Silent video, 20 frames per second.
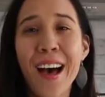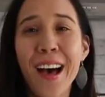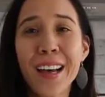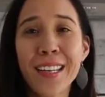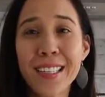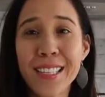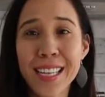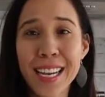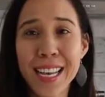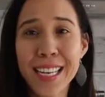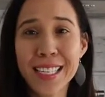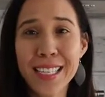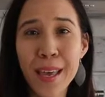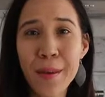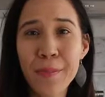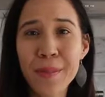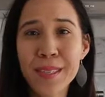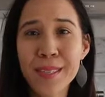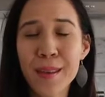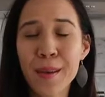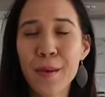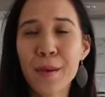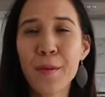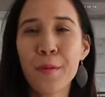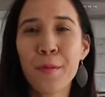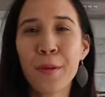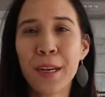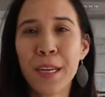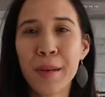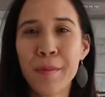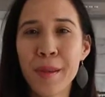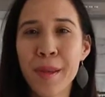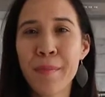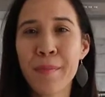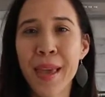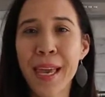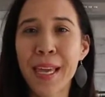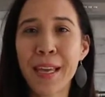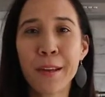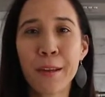On today's episode, we're gonna be
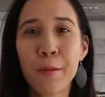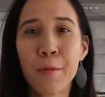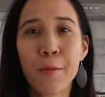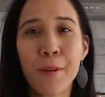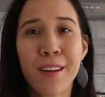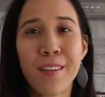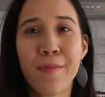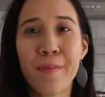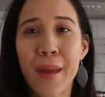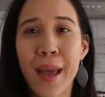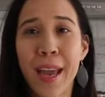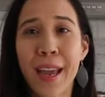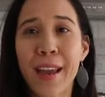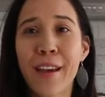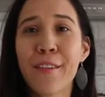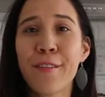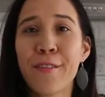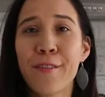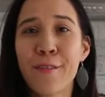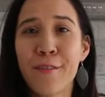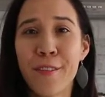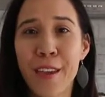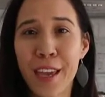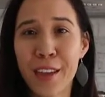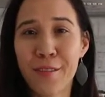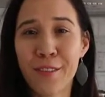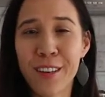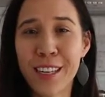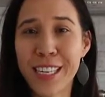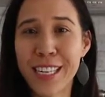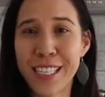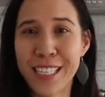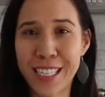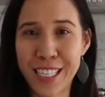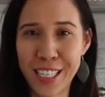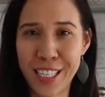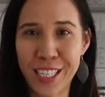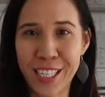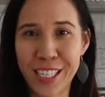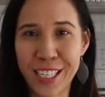making one of my favorite
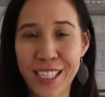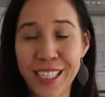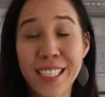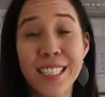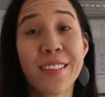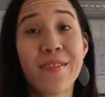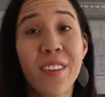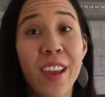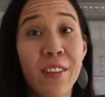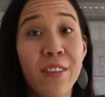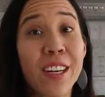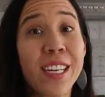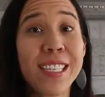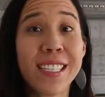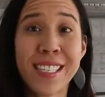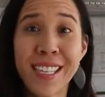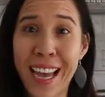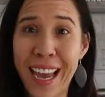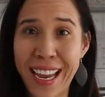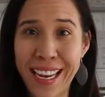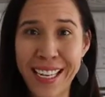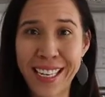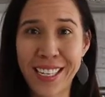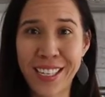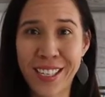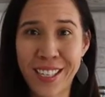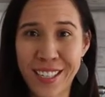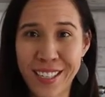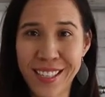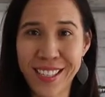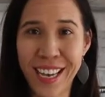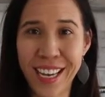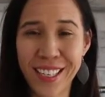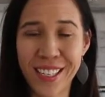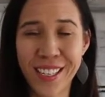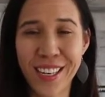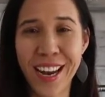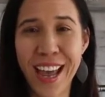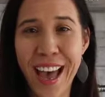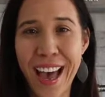dishes, favorite Thai dishes, I
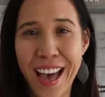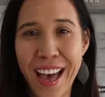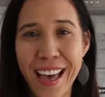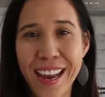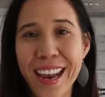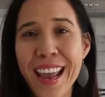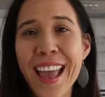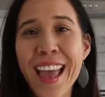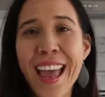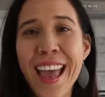should add,